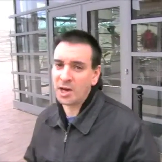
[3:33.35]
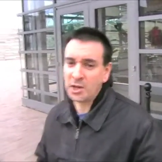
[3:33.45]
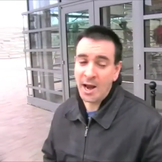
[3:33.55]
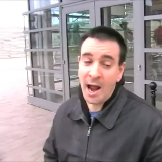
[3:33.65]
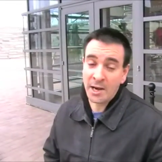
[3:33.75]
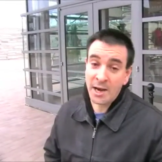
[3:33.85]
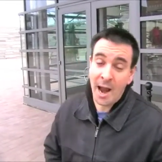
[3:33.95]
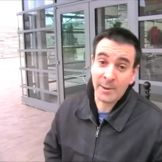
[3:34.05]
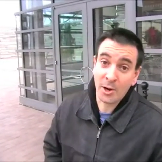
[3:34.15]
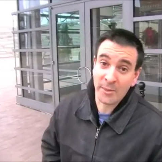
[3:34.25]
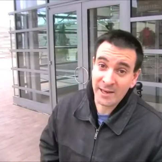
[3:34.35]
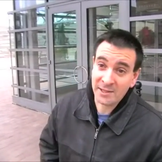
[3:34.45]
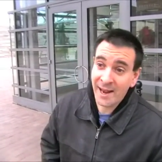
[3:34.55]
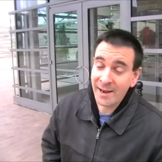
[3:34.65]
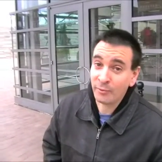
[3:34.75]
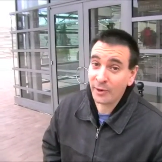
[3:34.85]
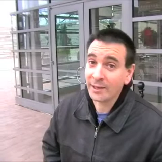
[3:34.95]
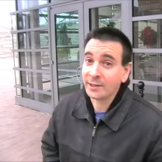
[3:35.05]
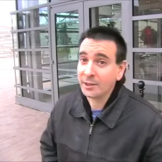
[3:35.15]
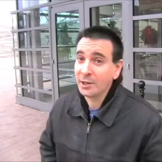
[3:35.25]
I, don't know. I don't know how he got that tan, frankly.